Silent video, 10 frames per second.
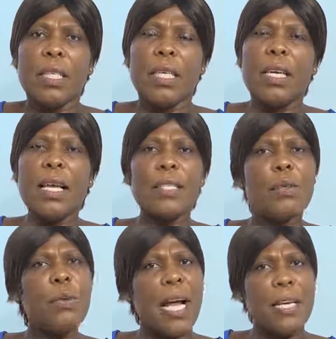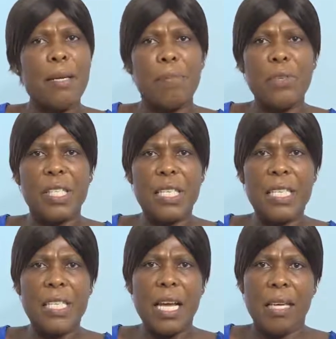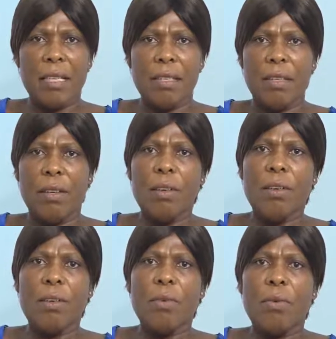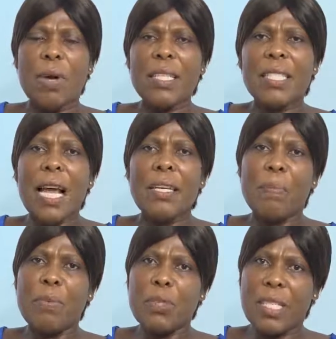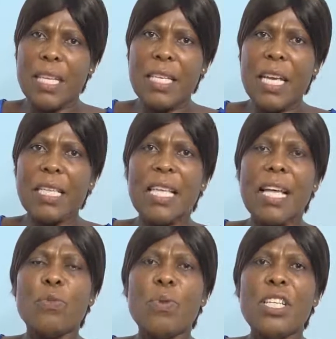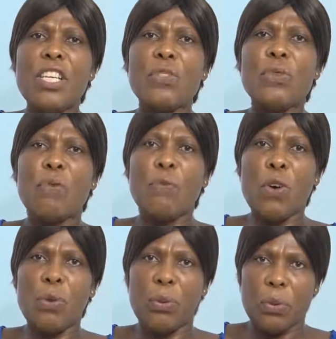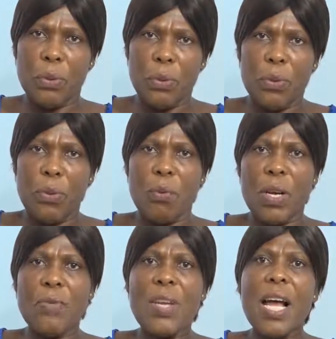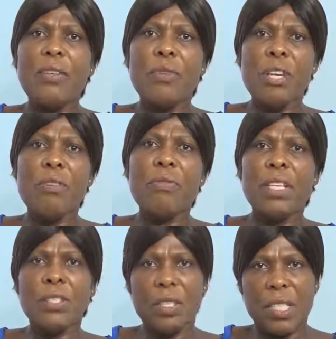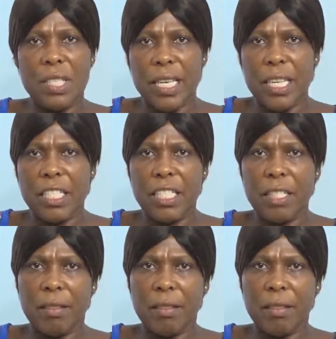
Let's look at the procedure. What are the procedures that we need to follow when we are doing resuscitation?